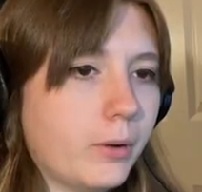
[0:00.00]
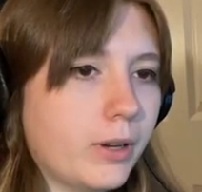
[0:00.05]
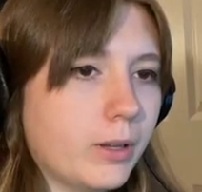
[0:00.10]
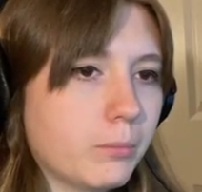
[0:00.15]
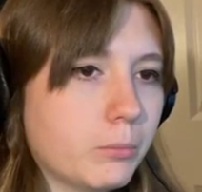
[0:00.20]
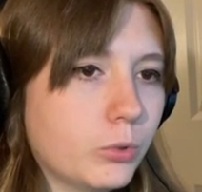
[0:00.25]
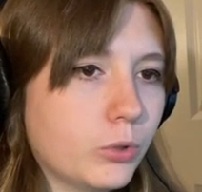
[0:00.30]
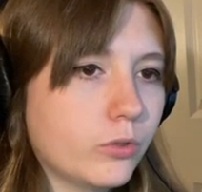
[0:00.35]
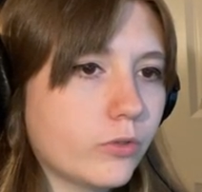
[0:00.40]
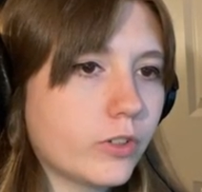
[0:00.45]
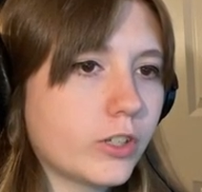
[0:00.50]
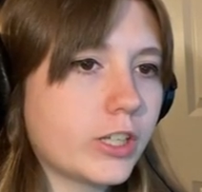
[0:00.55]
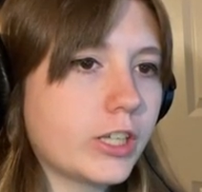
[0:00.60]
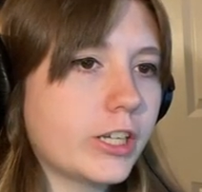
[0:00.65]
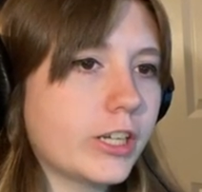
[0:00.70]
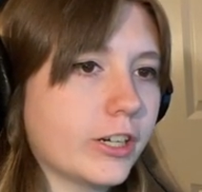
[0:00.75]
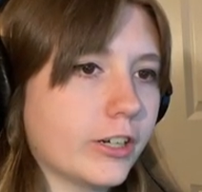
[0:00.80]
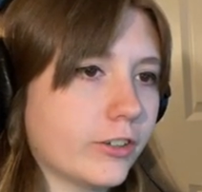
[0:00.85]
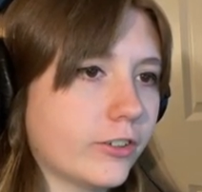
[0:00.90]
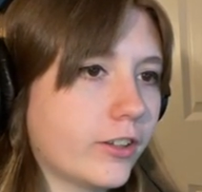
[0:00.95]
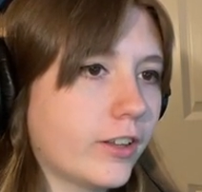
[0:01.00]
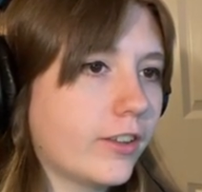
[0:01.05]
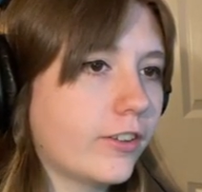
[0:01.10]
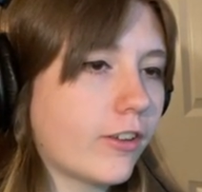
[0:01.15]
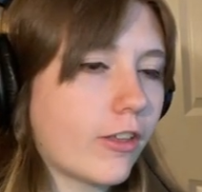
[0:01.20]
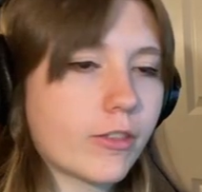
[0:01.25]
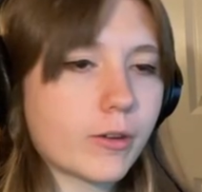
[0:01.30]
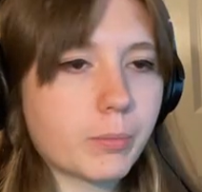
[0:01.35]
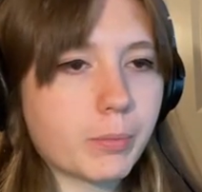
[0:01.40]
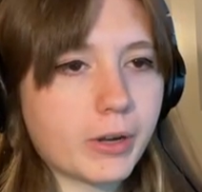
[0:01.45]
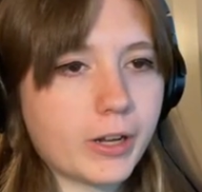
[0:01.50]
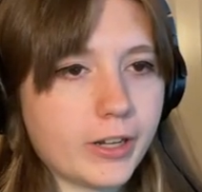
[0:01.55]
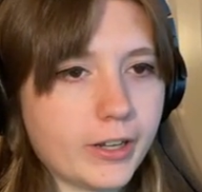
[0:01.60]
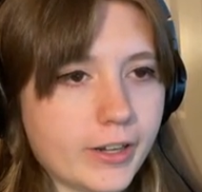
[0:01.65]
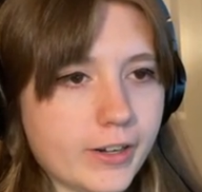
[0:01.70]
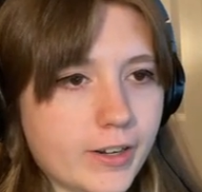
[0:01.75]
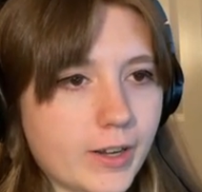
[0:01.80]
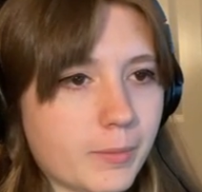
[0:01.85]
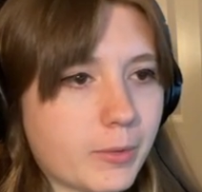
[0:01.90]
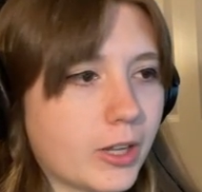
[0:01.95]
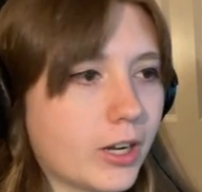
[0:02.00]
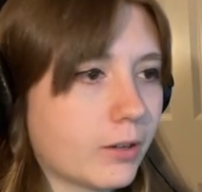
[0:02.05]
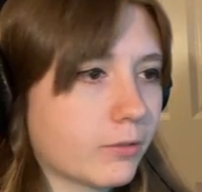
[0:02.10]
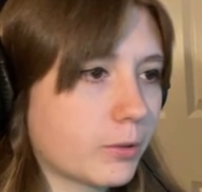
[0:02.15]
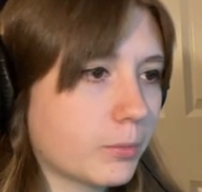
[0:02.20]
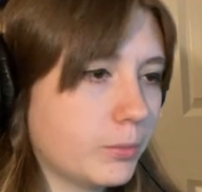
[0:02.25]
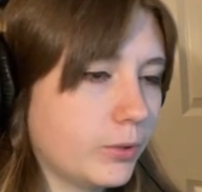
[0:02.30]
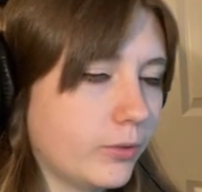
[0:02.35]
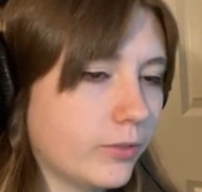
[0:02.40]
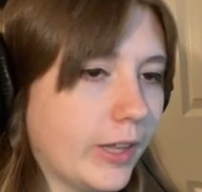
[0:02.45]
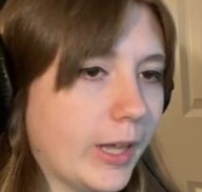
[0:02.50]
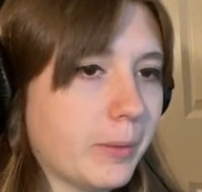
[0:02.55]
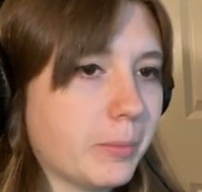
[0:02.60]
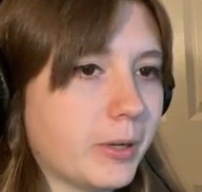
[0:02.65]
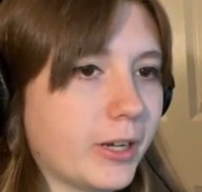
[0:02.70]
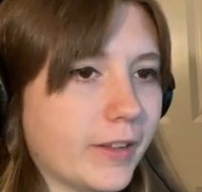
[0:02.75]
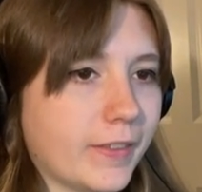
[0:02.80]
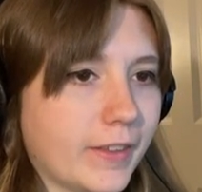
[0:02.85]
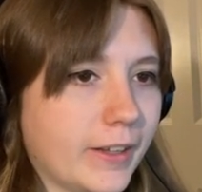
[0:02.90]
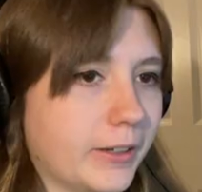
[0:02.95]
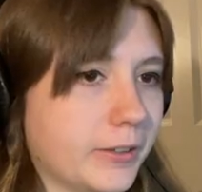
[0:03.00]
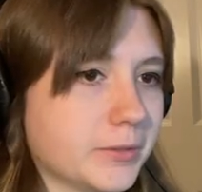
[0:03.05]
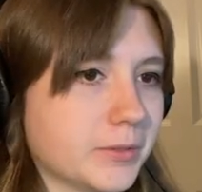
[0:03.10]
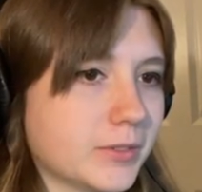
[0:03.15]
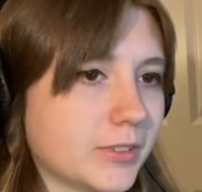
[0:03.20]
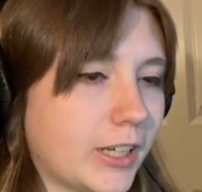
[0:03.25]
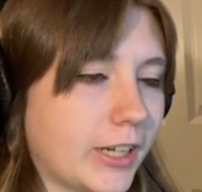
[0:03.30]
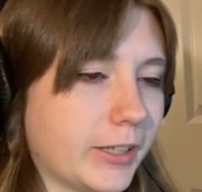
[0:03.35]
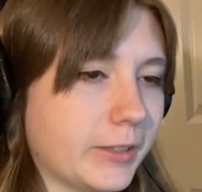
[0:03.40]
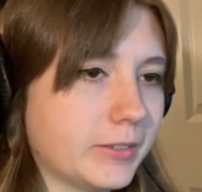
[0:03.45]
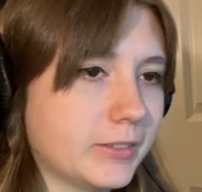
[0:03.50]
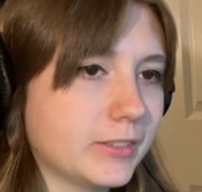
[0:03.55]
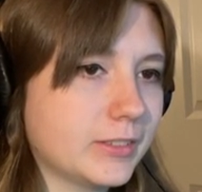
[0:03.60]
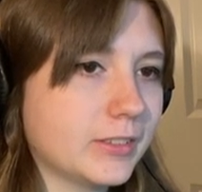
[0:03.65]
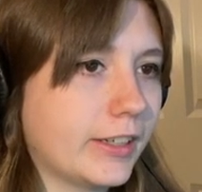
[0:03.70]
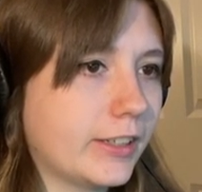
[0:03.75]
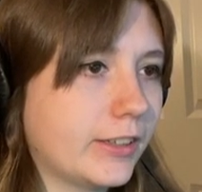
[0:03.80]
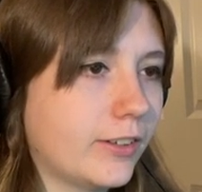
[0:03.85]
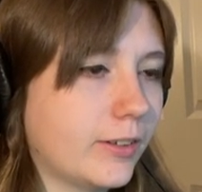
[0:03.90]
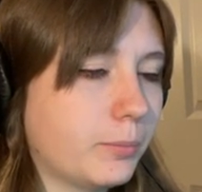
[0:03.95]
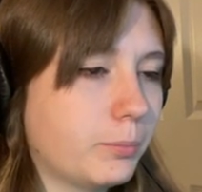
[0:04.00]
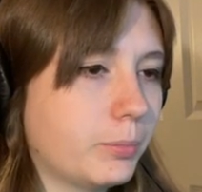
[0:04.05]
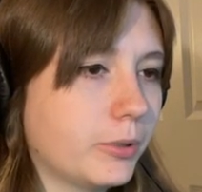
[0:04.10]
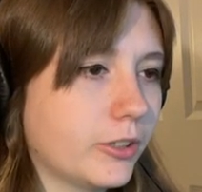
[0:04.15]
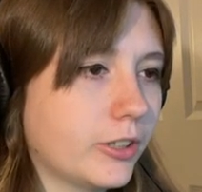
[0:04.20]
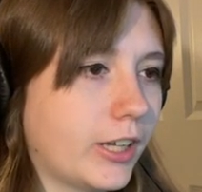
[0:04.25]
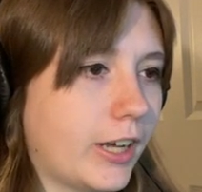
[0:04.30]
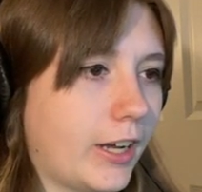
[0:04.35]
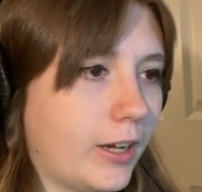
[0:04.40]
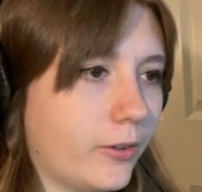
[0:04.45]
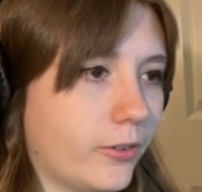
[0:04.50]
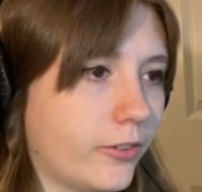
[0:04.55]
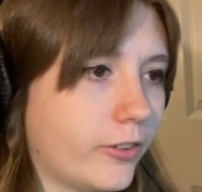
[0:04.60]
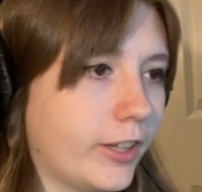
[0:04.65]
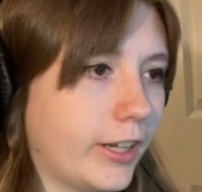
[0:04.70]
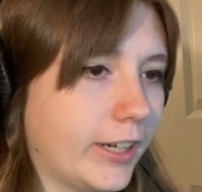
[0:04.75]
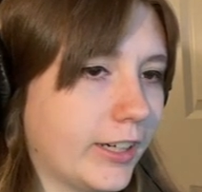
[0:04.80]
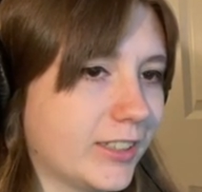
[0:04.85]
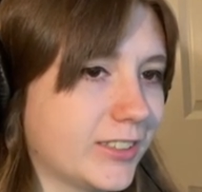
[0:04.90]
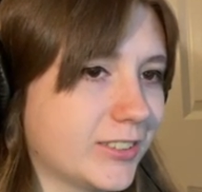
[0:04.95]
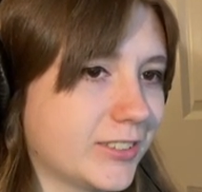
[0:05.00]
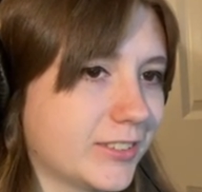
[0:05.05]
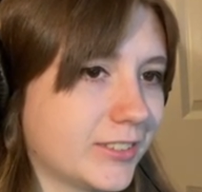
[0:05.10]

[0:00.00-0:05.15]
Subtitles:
I want to move here to this other pond. I'm gonna remove that pond though. I need to build a house there.